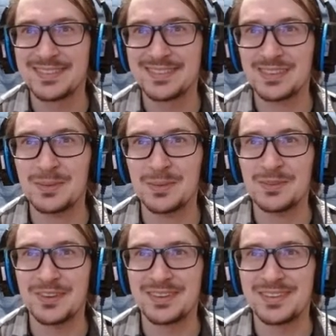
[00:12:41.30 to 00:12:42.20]
Gonna be
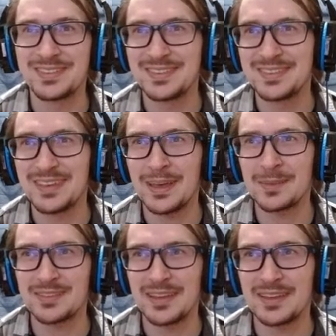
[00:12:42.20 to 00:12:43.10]
fun. I'm
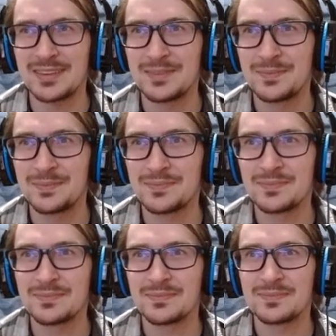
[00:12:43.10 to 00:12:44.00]
excited.
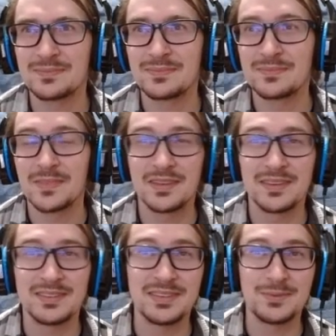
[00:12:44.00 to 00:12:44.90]

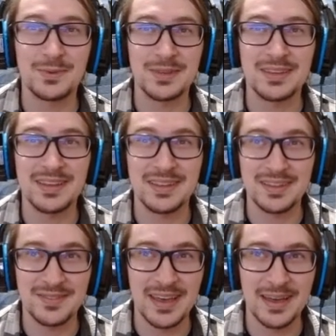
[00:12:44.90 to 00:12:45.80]
Didn't read any
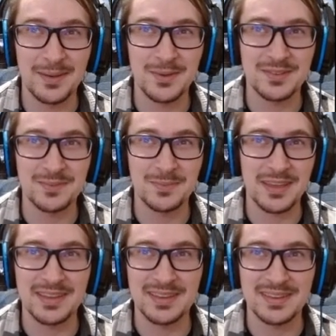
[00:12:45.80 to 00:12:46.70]
of that. Wasn't
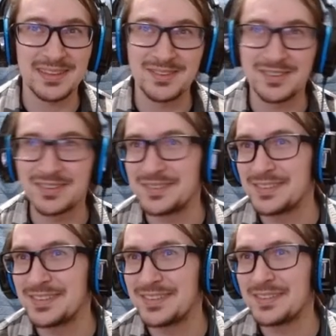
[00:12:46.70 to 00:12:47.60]
paying any attention.
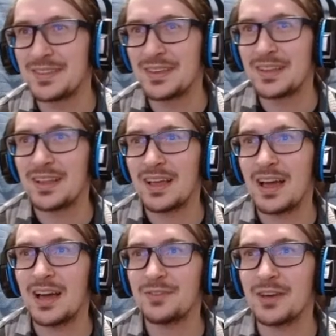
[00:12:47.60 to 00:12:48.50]

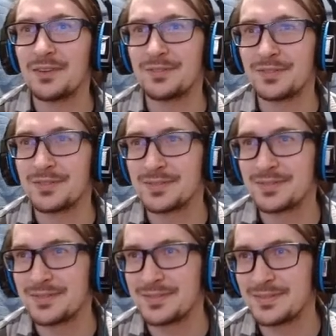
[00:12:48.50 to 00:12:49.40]
Huff huff.
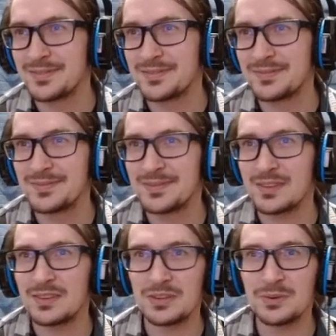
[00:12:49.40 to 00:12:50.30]

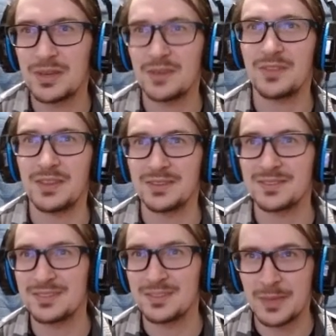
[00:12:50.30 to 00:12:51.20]
Don't huff things.
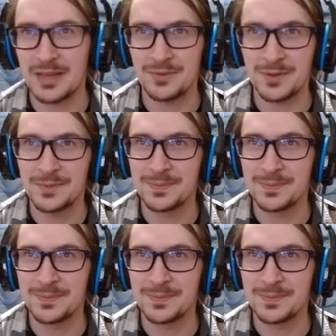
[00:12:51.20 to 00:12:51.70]
It's bad for you.